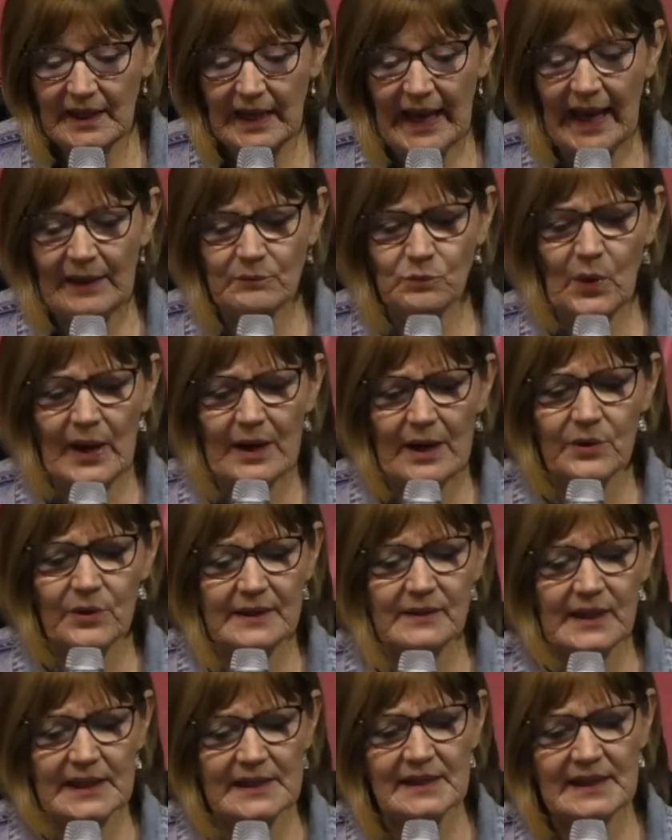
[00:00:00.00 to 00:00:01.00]
And
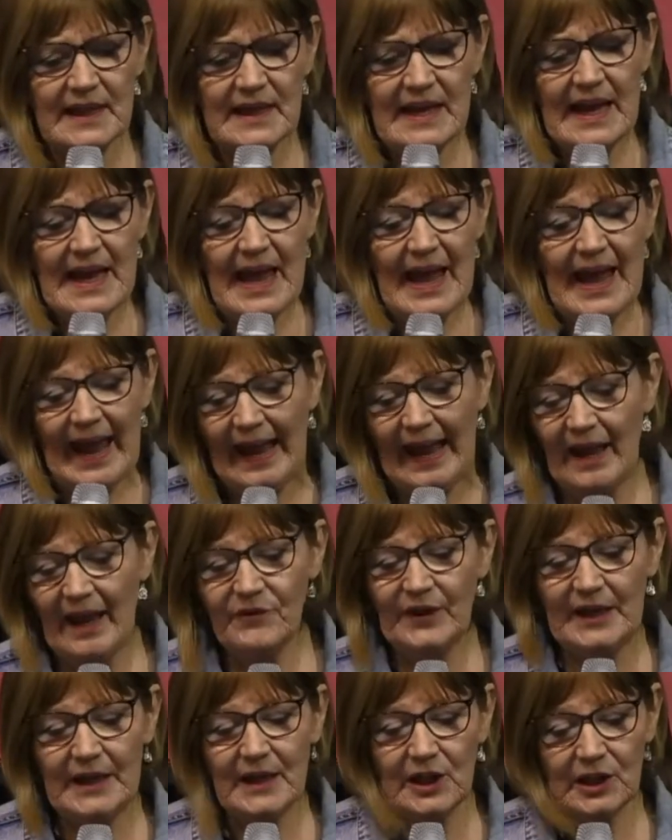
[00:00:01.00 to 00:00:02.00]
wearing this
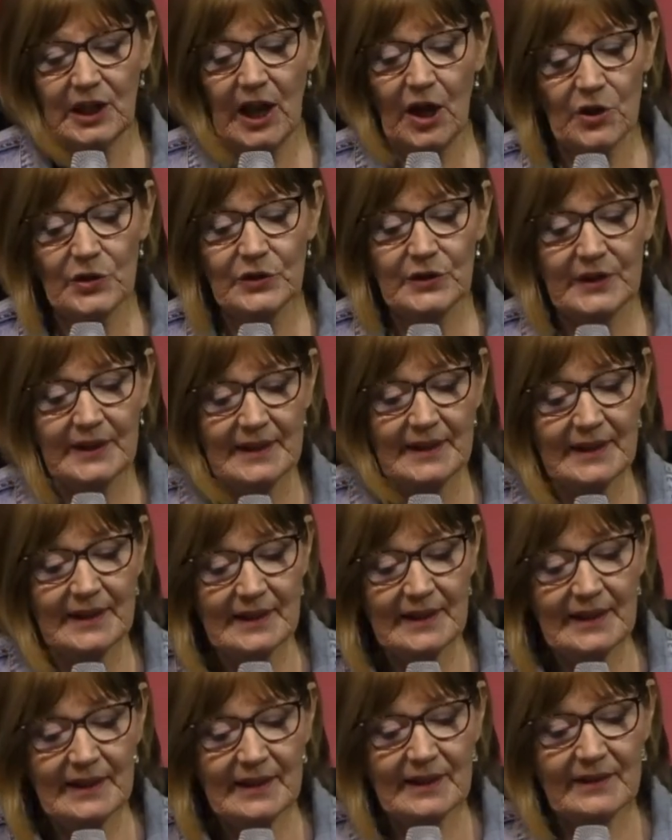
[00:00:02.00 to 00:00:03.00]
heavy cloak
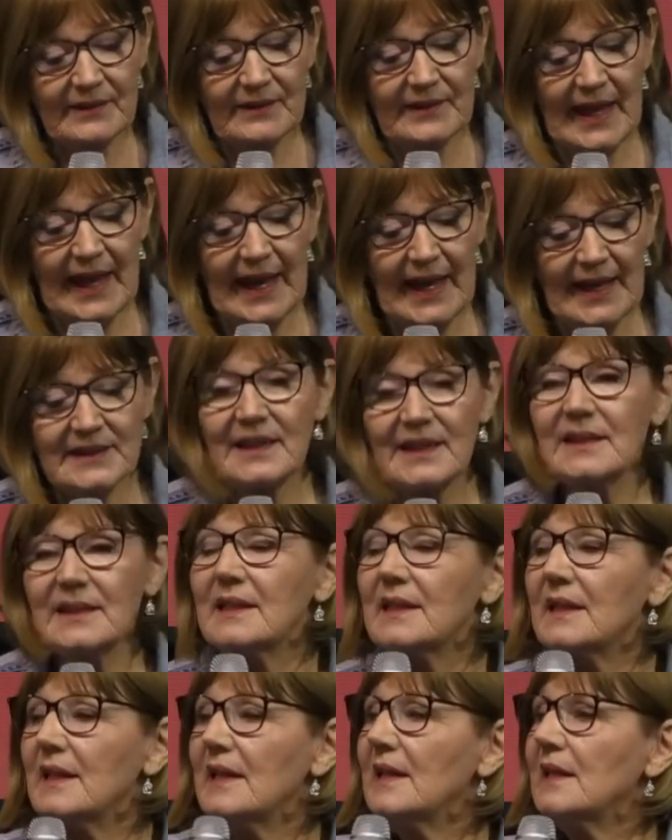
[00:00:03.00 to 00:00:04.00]
that
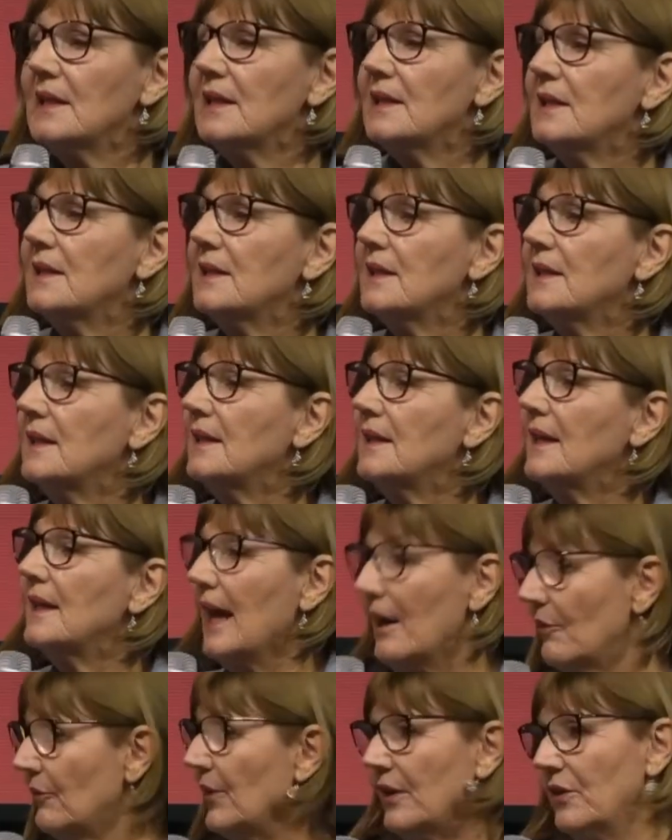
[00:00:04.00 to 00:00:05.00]
is
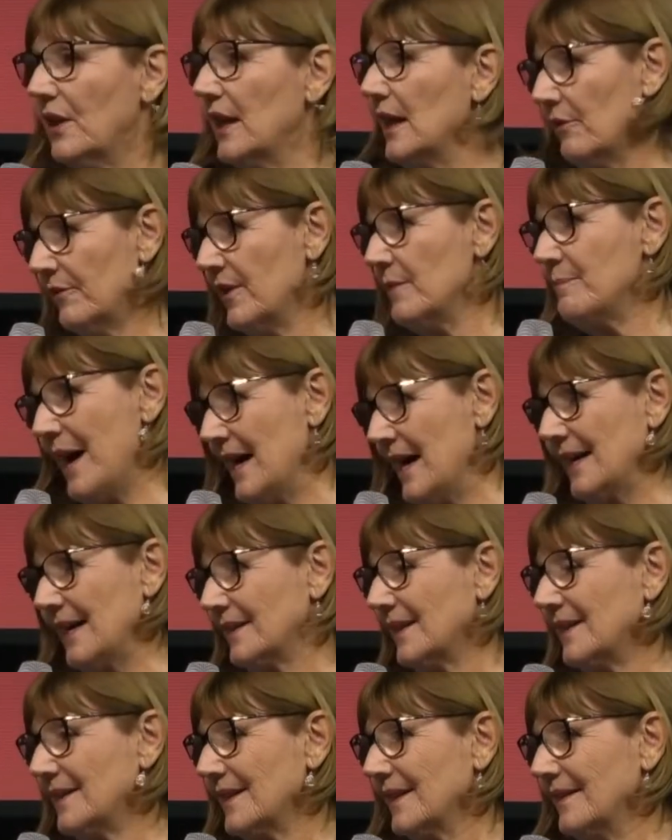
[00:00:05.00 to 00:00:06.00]
everything of the
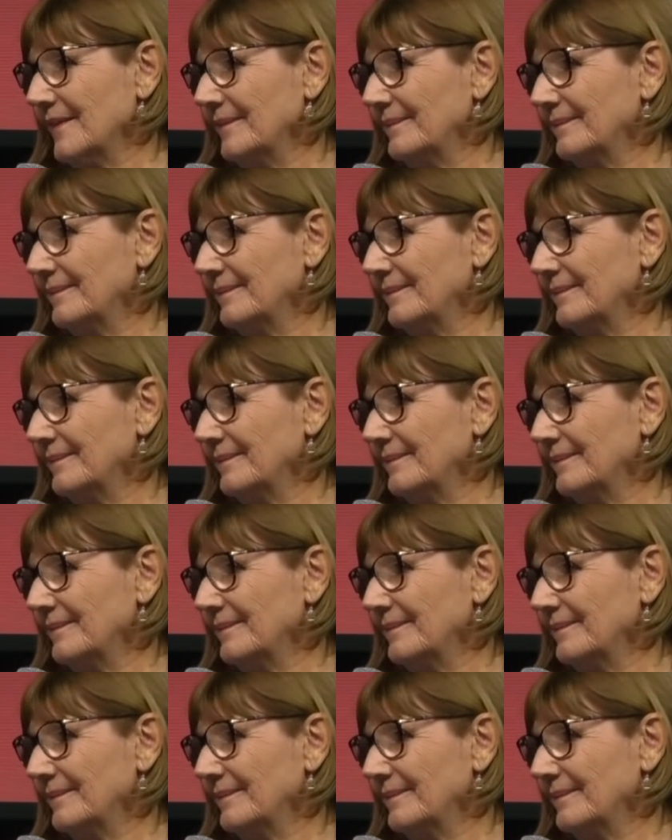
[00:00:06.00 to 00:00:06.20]
past.